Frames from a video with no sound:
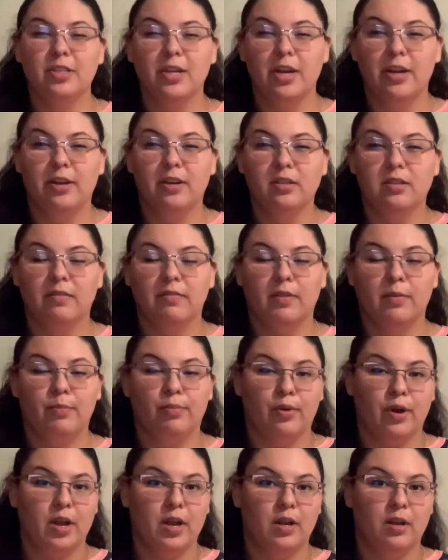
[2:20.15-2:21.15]
areas of the
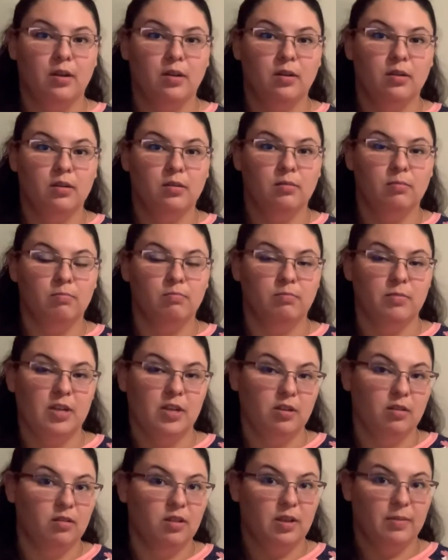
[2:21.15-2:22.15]
brain
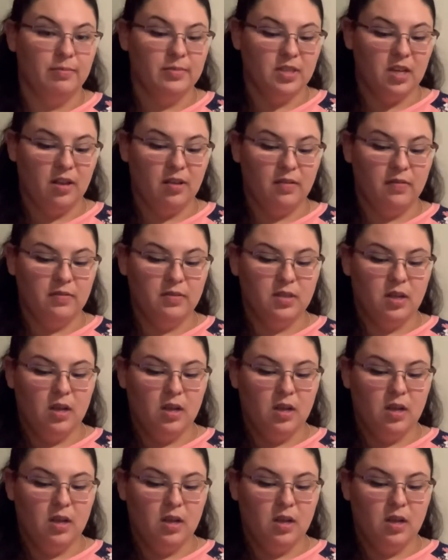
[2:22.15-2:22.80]
healed themselves.